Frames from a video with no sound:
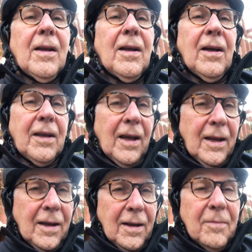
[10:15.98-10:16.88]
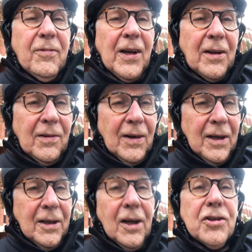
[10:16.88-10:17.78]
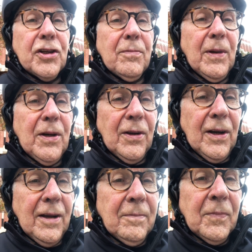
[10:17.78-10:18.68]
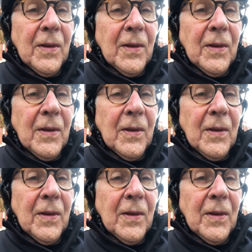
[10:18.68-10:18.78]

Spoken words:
Okay, I'm fucking around here. I shouldn't be doing that.